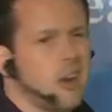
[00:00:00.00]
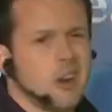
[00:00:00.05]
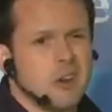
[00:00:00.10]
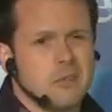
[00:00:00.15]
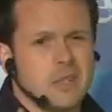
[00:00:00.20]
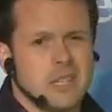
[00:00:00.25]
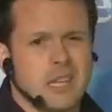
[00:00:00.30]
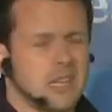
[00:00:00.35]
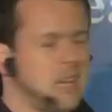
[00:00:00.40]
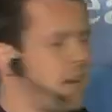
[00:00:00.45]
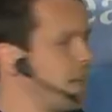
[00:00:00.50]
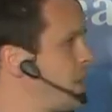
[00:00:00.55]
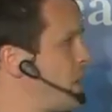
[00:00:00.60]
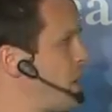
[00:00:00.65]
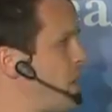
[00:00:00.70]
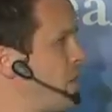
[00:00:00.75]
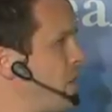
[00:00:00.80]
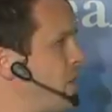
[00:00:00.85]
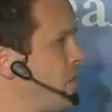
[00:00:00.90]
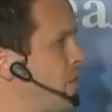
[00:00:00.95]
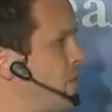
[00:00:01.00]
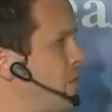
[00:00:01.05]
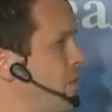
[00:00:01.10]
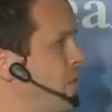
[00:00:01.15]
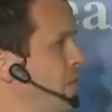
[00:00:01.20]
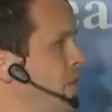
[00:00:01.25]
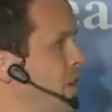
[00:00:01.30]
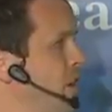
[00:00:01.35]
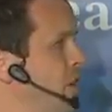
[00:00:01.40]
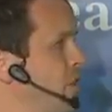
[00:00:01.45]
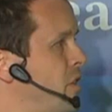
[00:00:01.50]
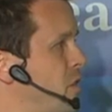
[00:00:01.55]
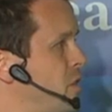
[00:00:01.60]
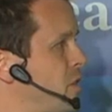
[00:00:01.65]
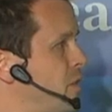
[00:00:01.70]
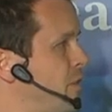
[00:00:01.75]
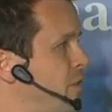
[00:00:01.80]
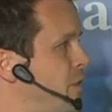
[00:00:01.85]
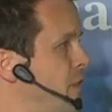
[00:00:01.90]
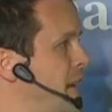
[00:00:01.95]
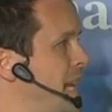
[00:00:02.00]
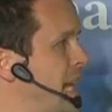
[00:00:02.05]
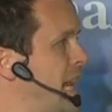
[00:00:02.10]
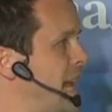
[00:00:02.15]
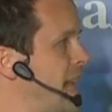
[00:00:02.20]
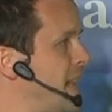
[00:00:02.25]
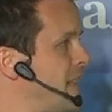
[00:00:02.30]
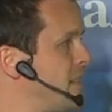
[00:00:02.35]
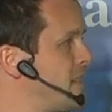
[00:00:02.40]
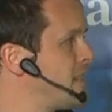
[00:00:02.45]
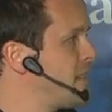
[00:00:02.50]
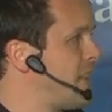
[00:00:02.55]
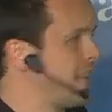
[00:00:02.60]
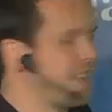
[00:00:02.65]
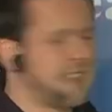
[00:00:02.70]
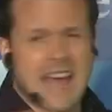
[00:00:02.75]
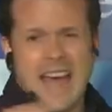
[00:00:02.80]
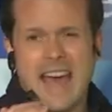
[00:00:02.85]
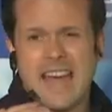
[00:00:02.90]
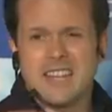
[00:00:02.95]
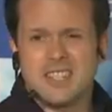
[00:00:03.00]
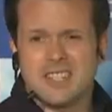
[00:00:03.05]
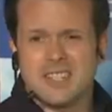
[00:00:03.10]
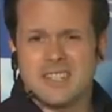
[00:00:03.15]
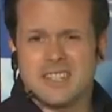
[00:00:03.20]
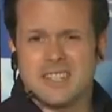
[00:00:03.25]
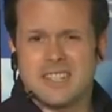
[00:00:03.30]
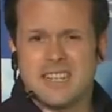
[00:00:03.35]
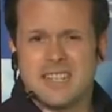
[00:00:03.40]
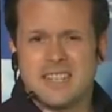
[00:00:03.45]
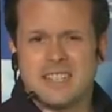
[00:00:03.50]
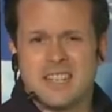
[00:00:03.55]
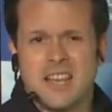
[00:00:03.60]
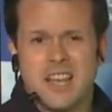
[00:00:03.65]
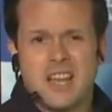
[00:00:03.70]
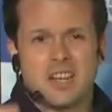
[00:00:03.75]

I don't really like going through those freelance, like the agencies,